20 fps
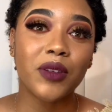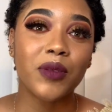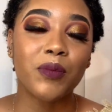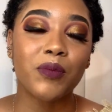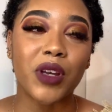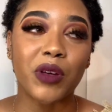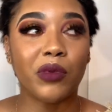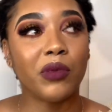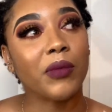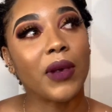
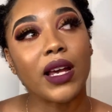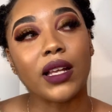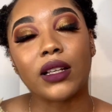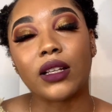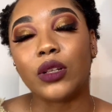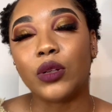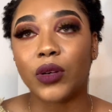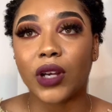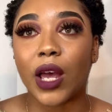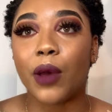people might
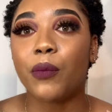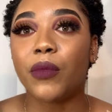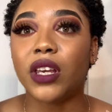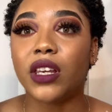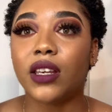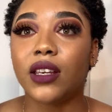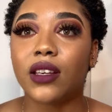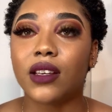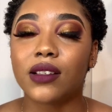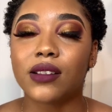look at
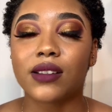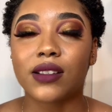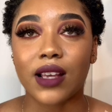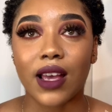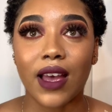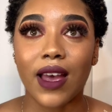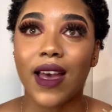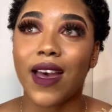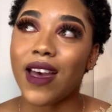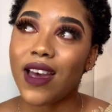me, say,
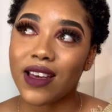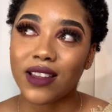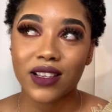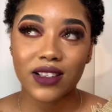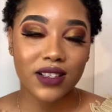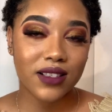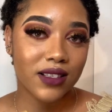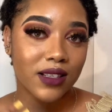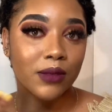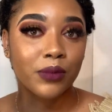hey, this
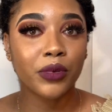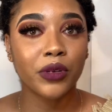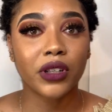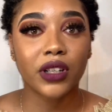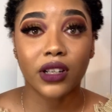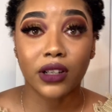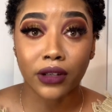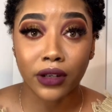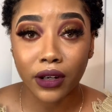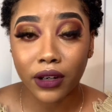is a pretty
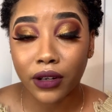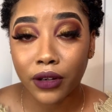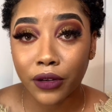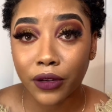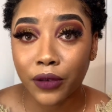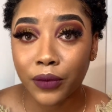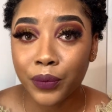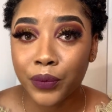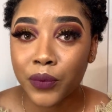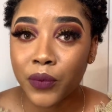girl,